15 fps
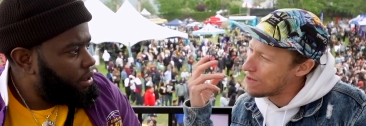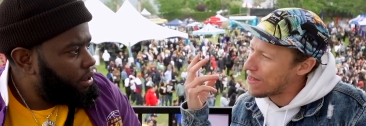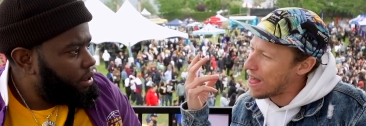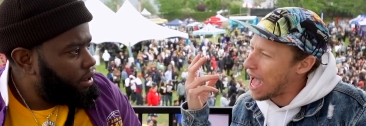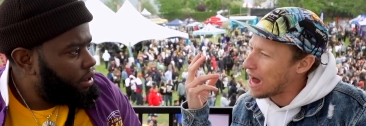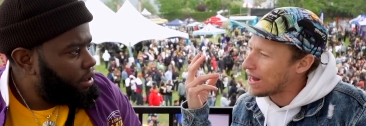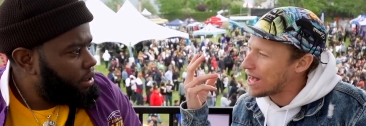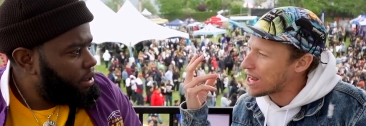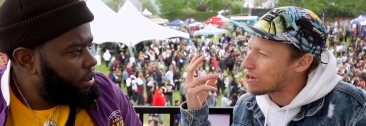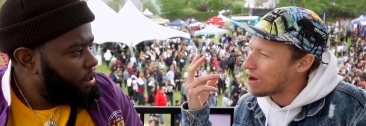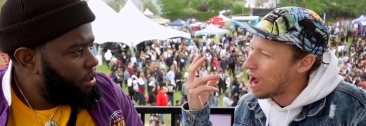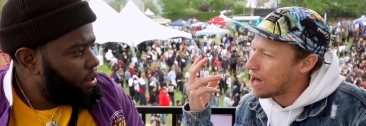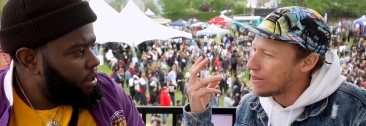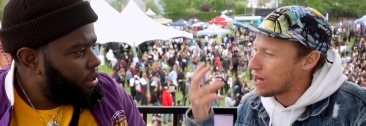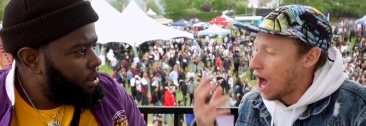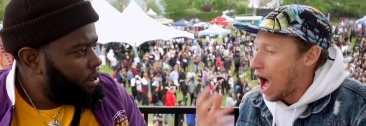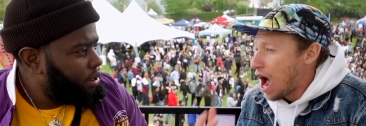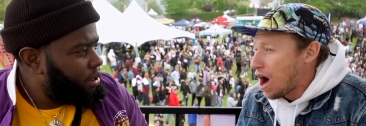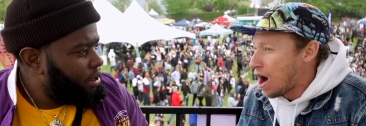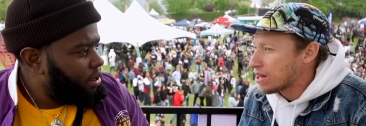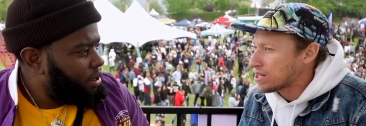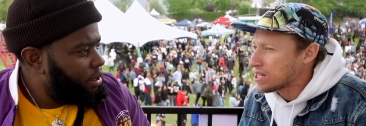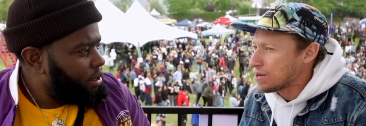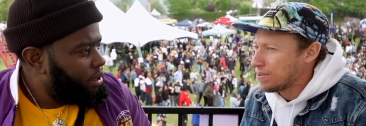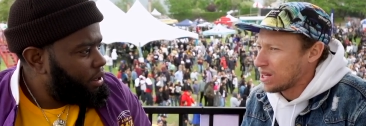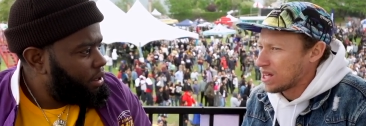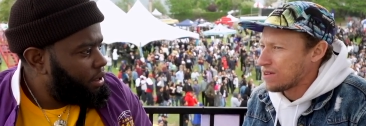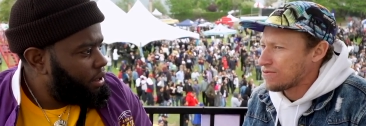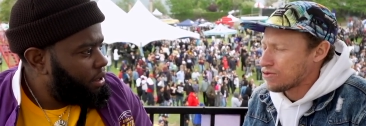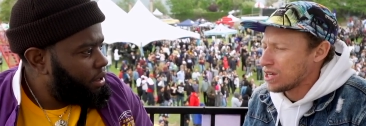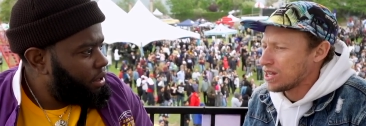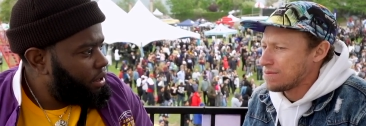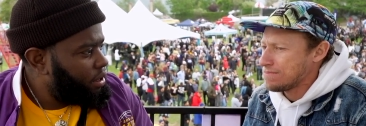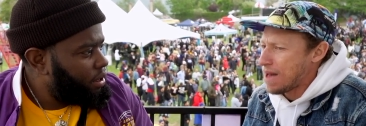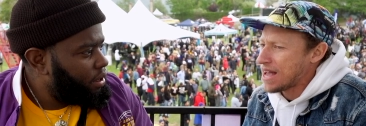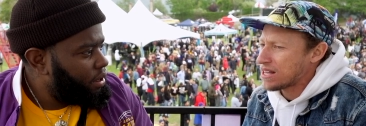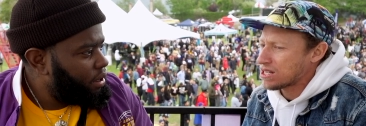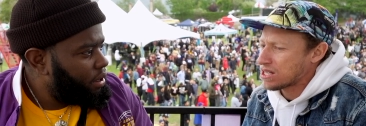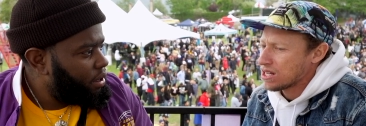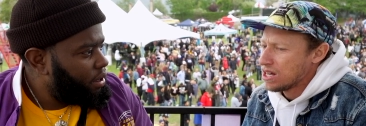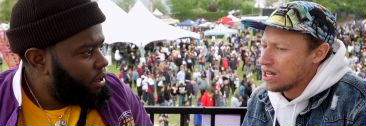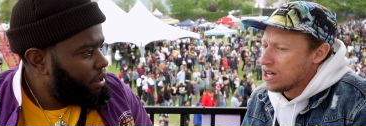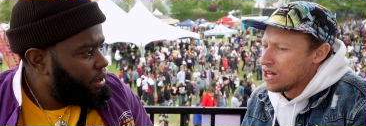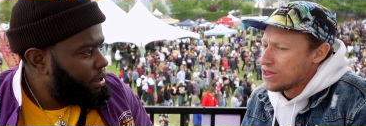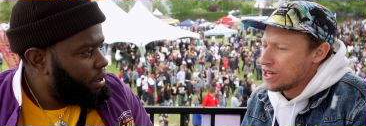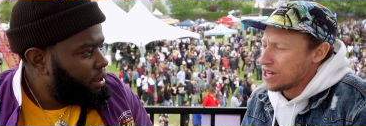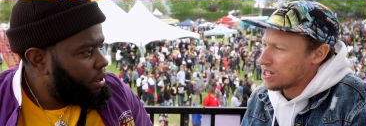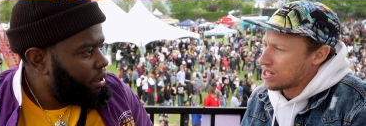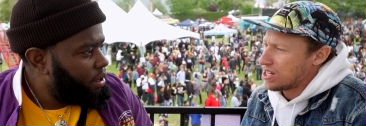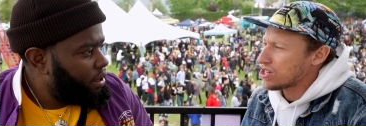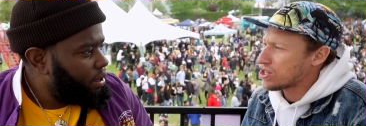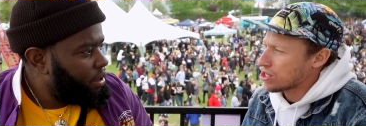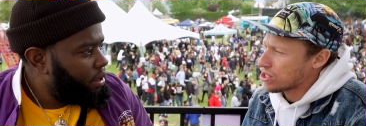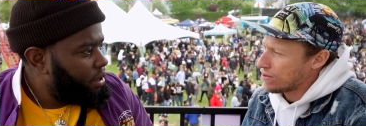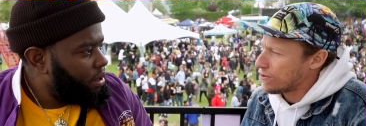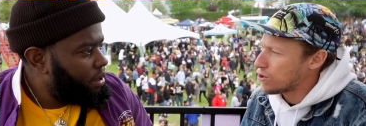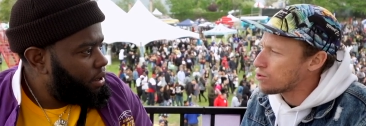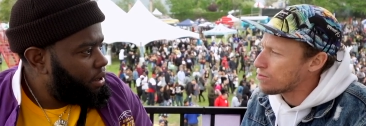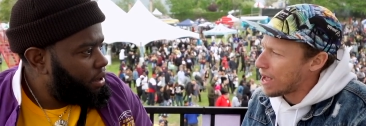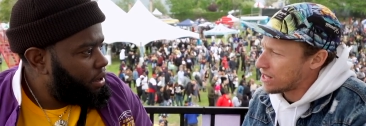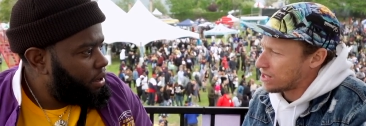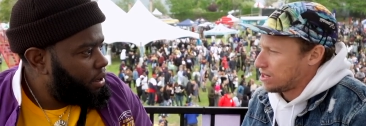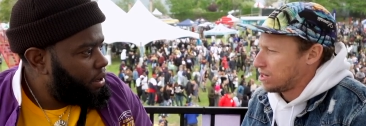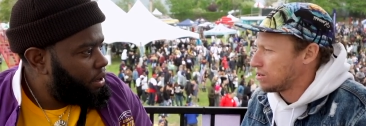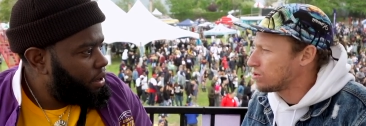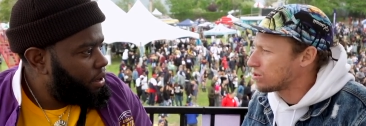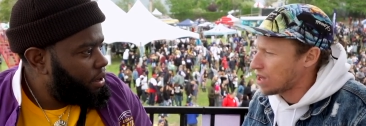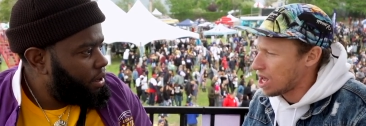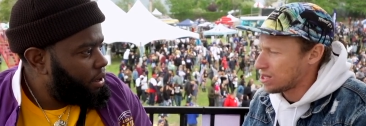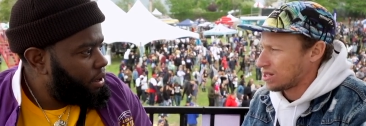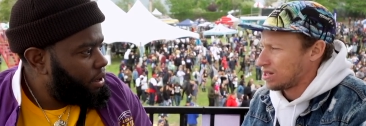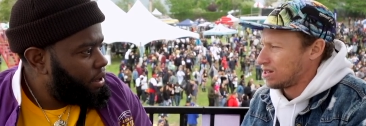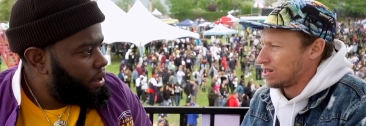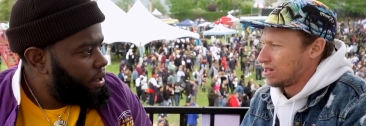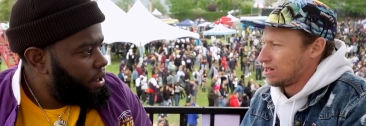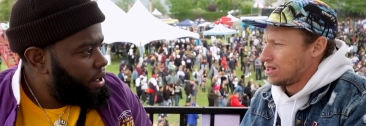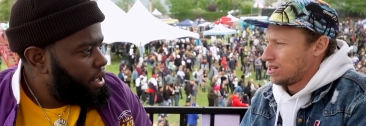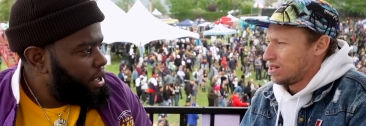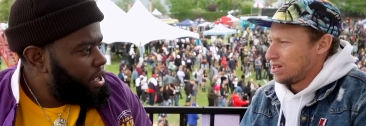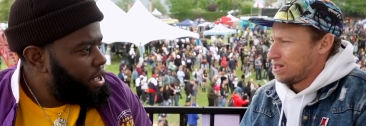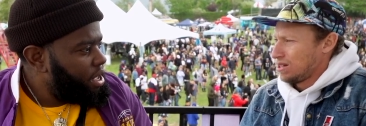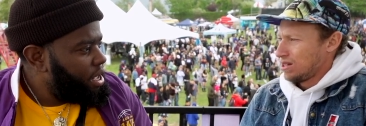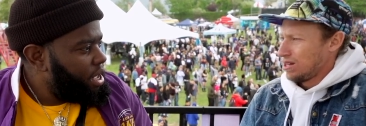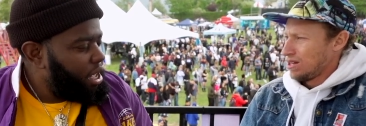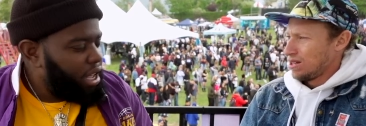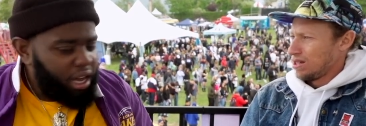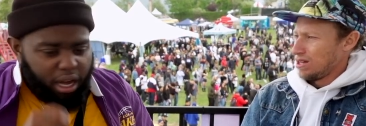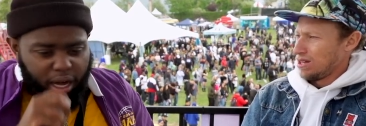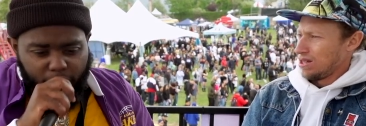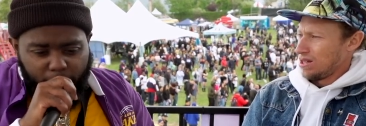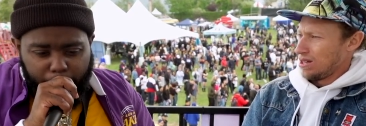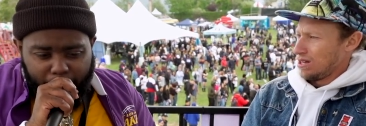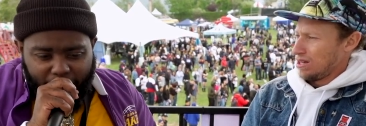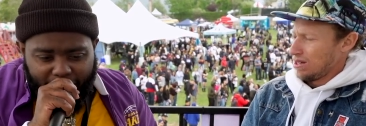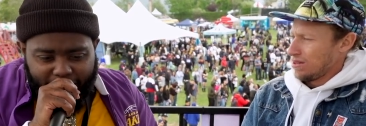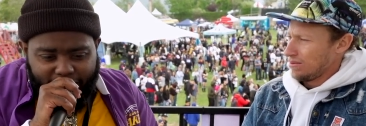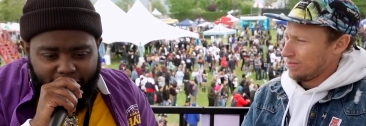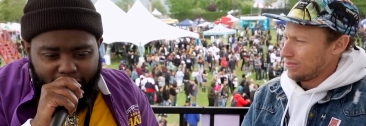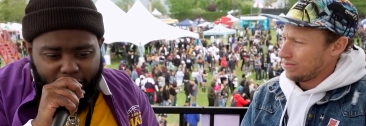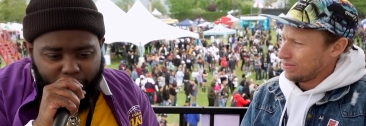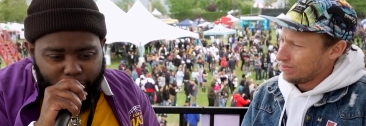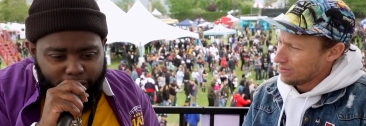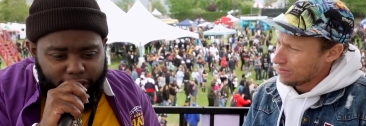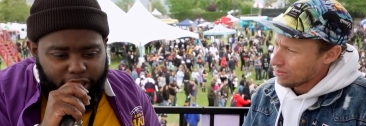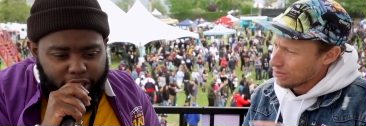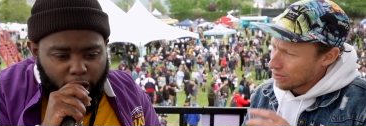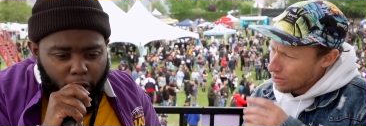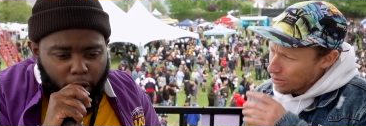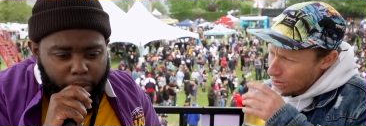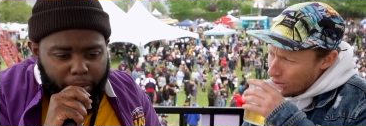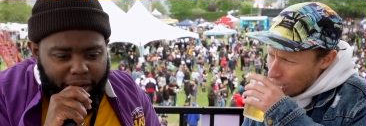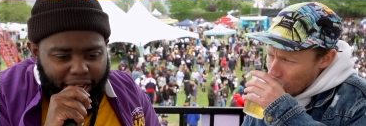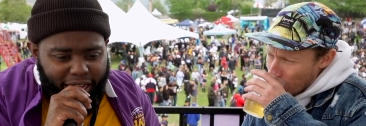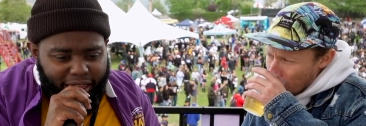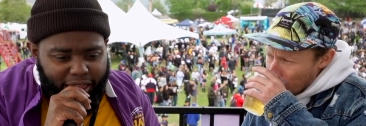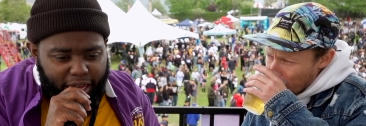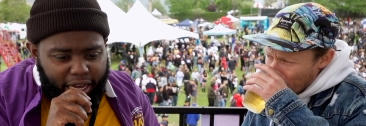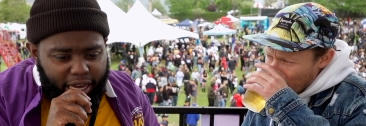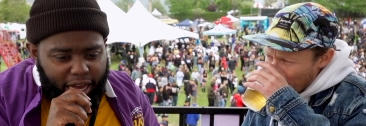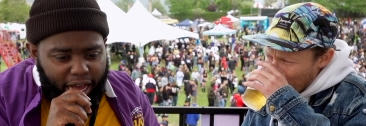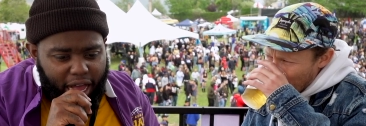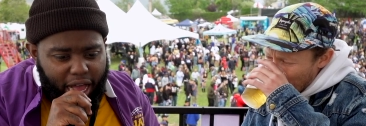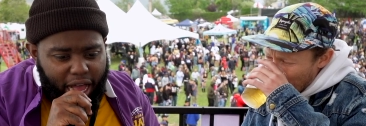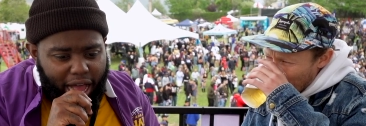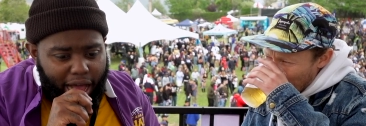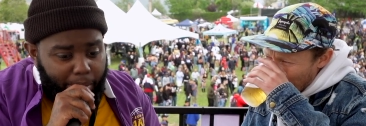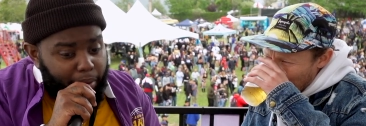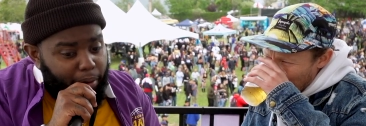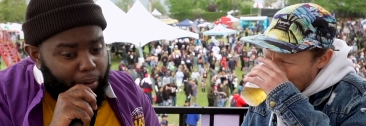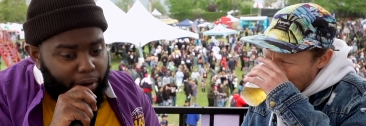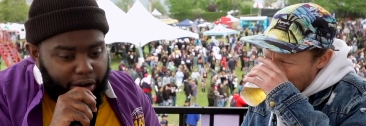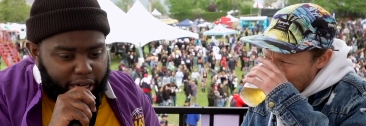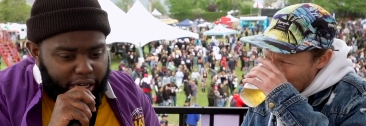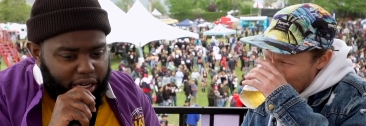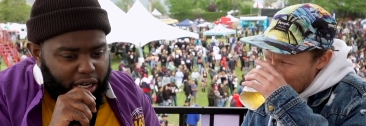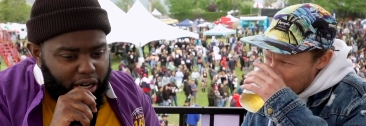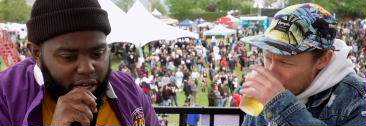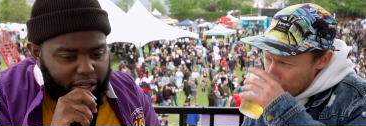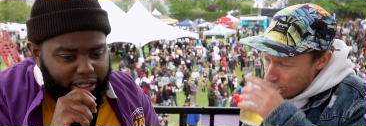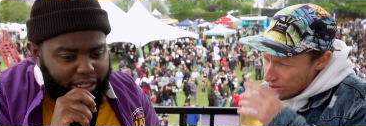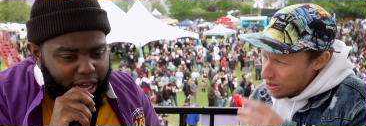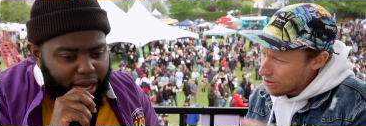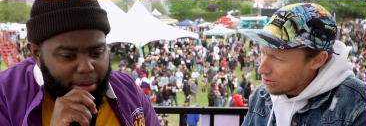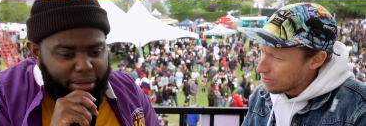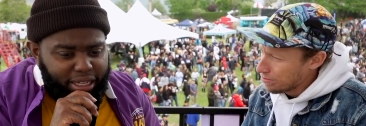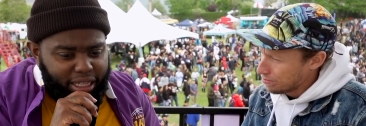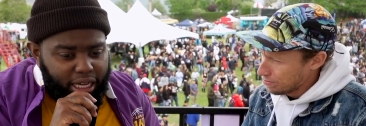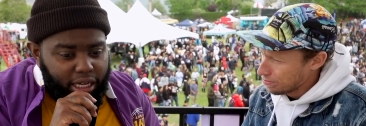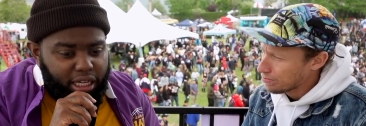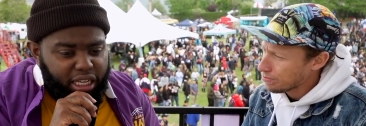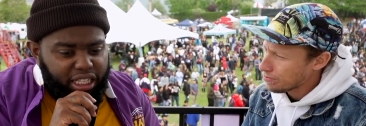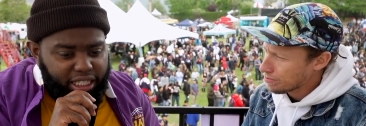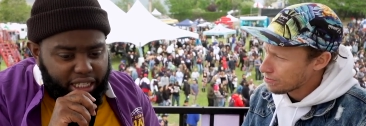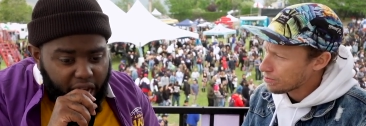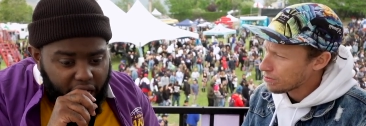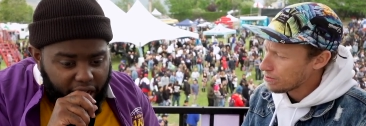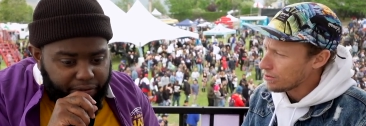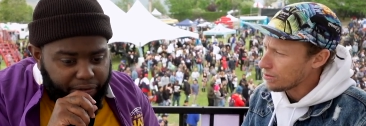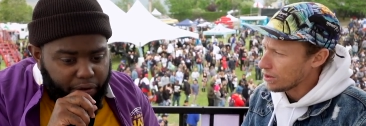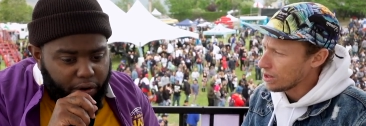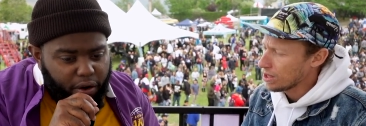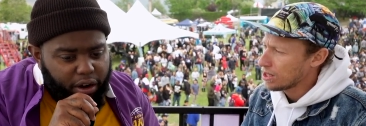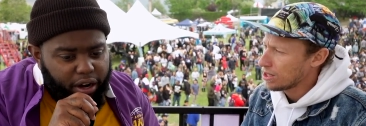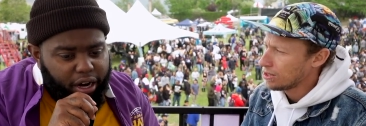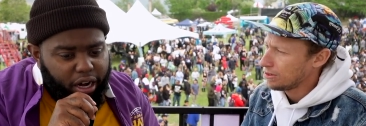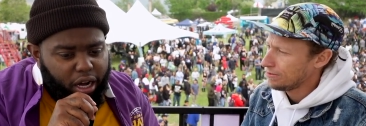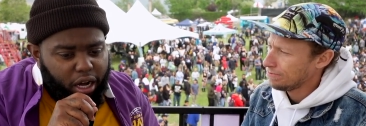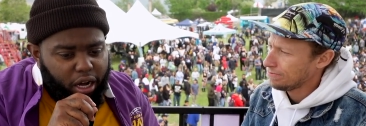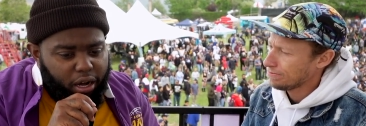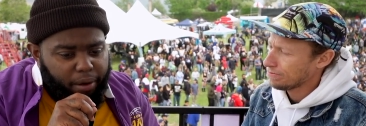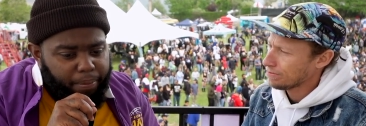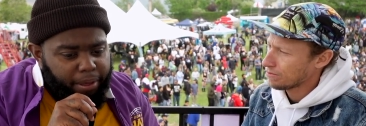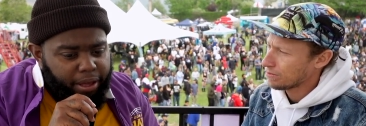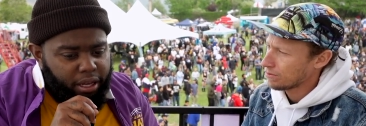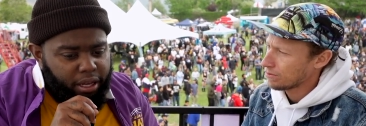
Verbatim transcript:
Speaker 1: of the LA crowd that I honestly believe really makes the decisions of who makes it and who doesn't?
Speaker 2: Um, I think it was dope, and I think I've been working a long time. I think it's time for Um,